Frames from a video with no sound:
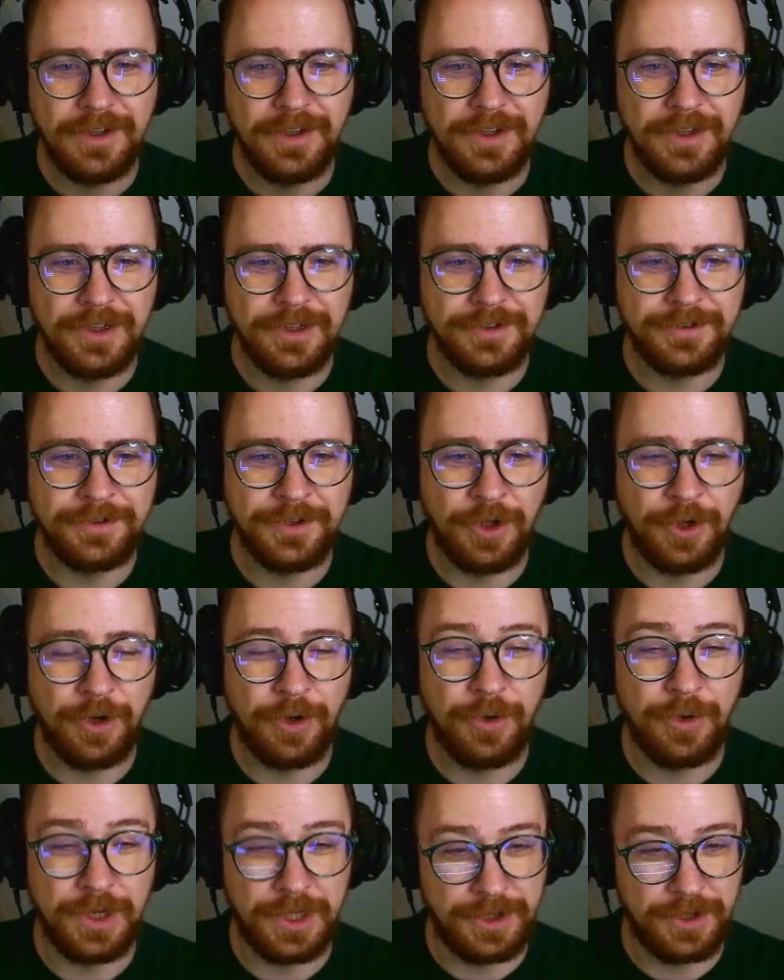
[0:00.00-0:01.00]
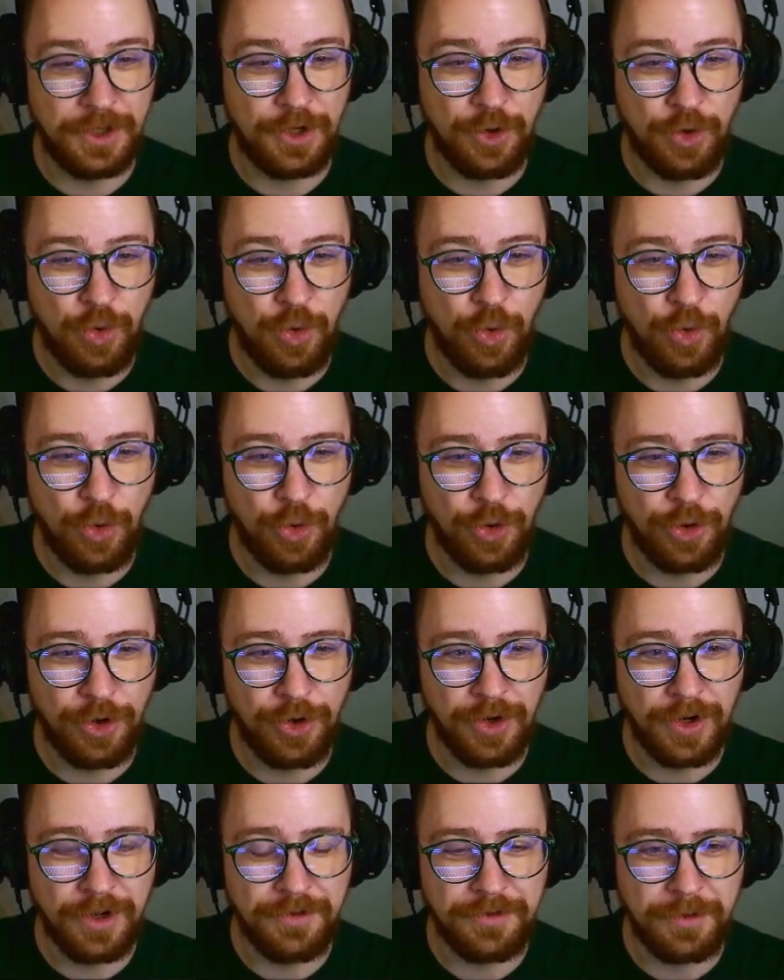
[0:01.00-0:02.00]
So in the
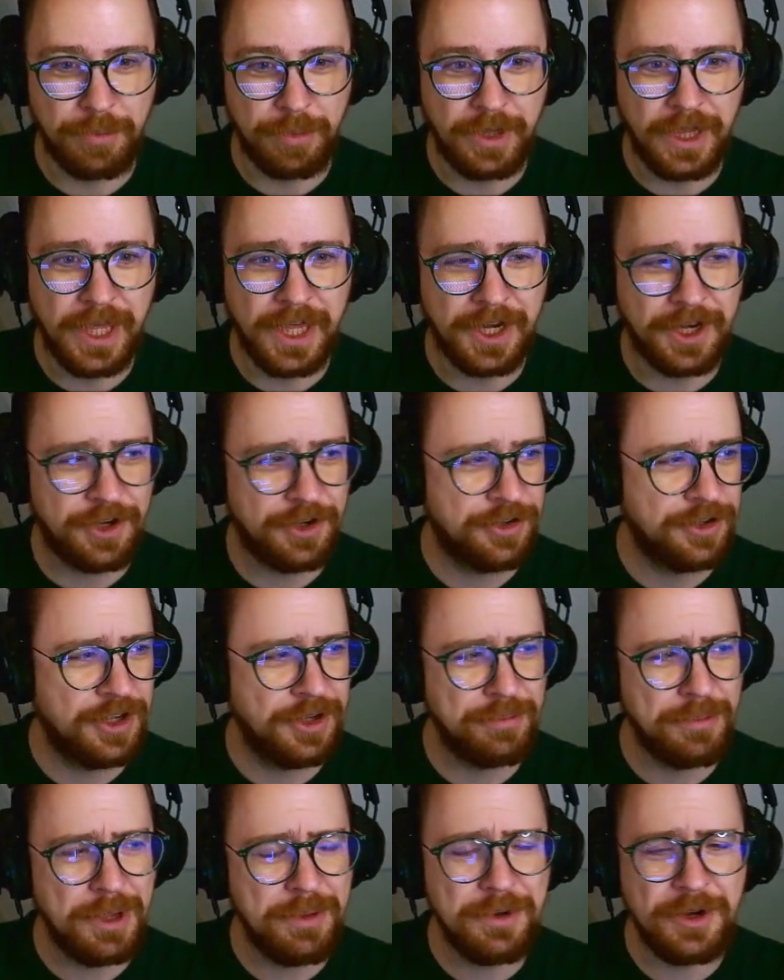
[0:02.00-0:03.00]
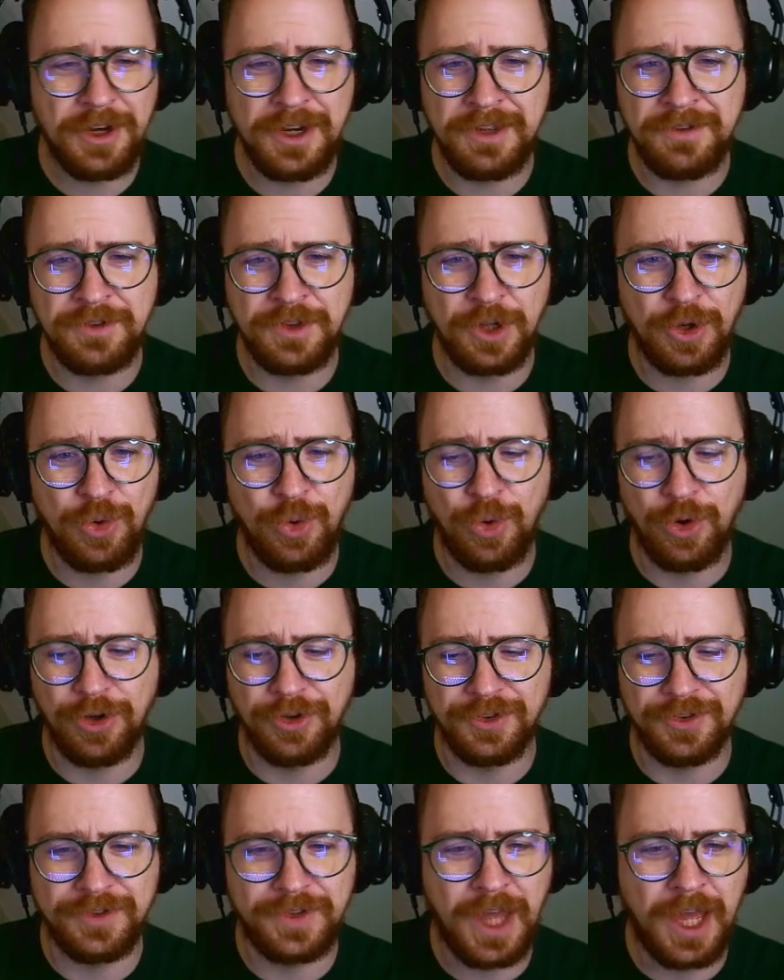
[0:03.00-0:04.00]
core of the planet, maybe not even the core,
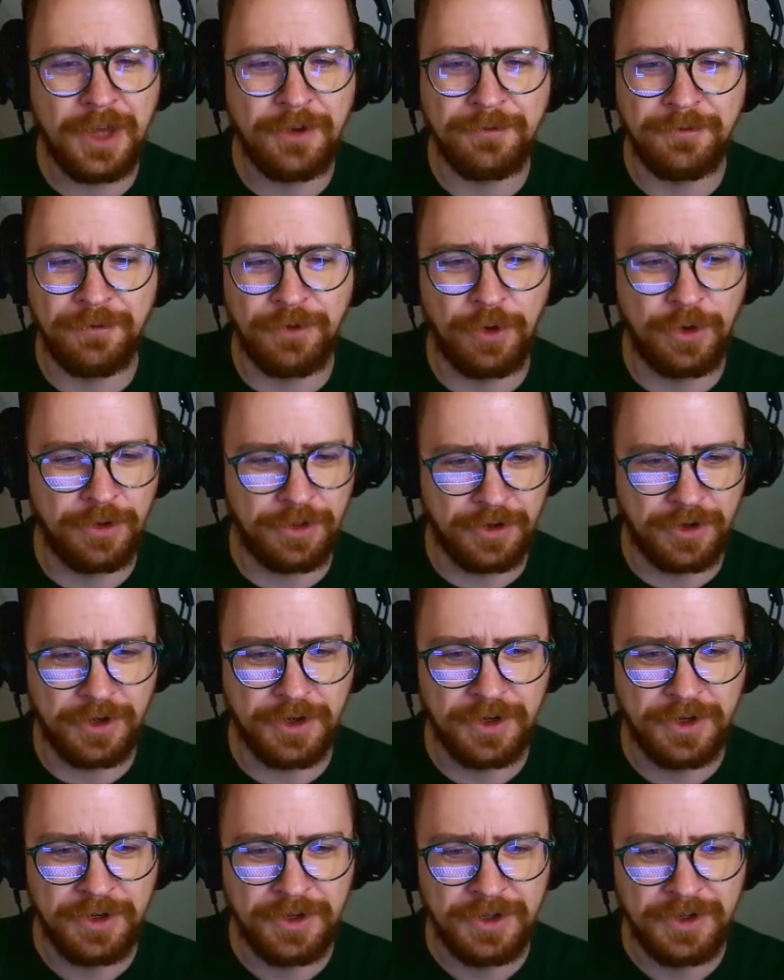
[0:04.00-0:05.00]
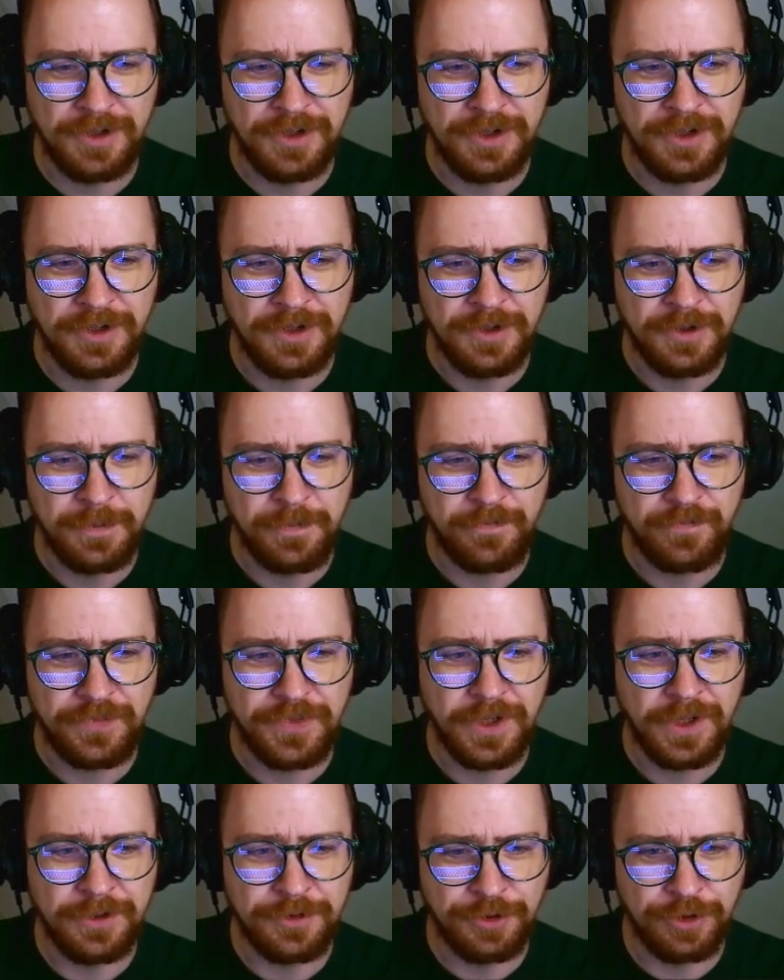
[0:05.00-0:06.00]
just down further,
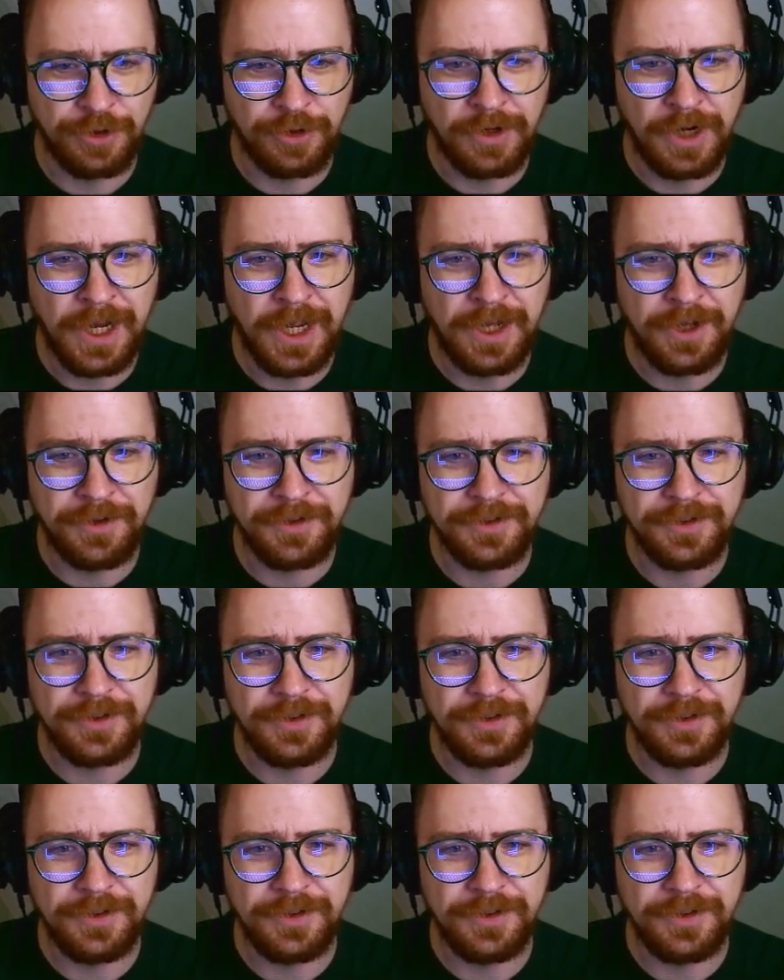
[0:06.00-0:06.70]
underground,